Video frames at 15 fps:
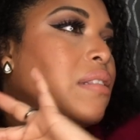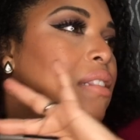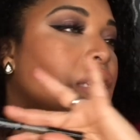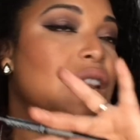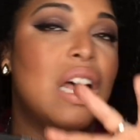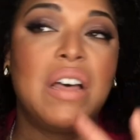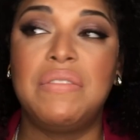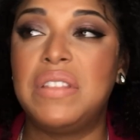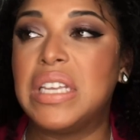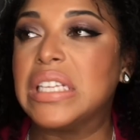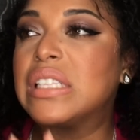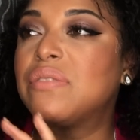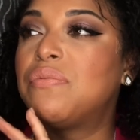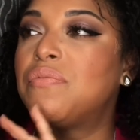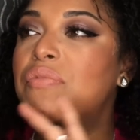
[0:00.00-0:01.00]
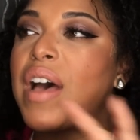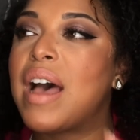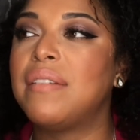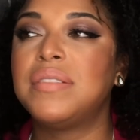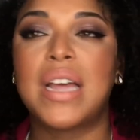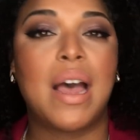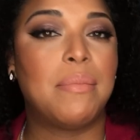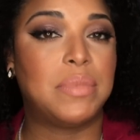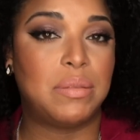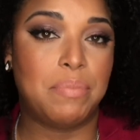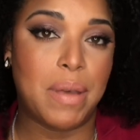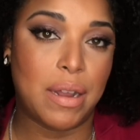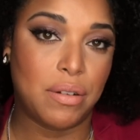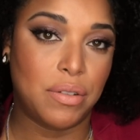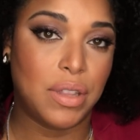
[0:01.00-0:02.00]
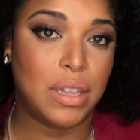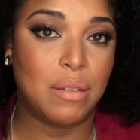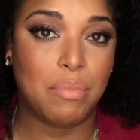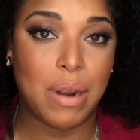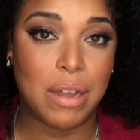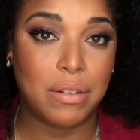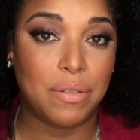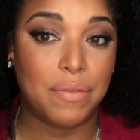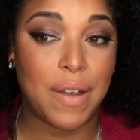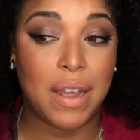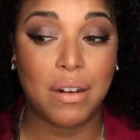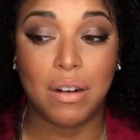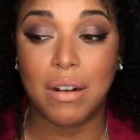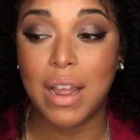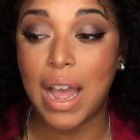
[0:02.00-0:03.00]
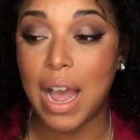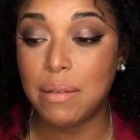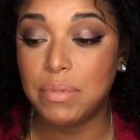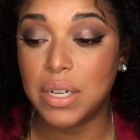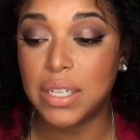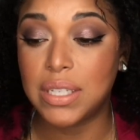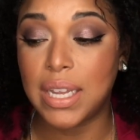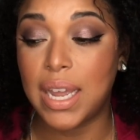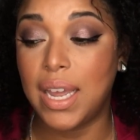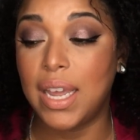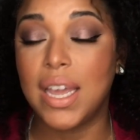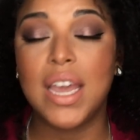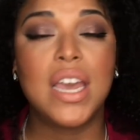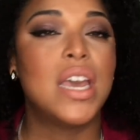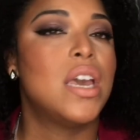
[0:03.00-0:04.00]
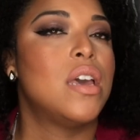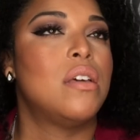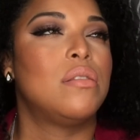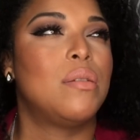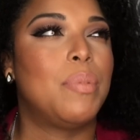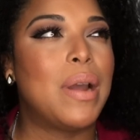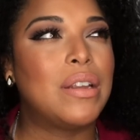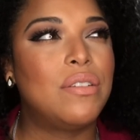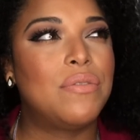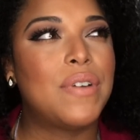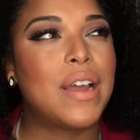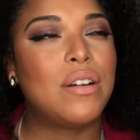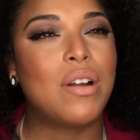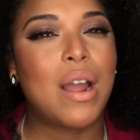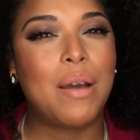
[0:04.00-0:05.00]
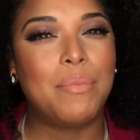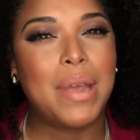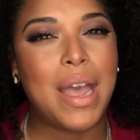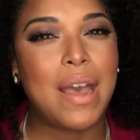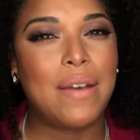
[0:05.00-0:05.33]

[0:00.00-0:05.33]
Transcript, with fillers: love this five times better than the brow definer. I'm just saying, the brow definer I'm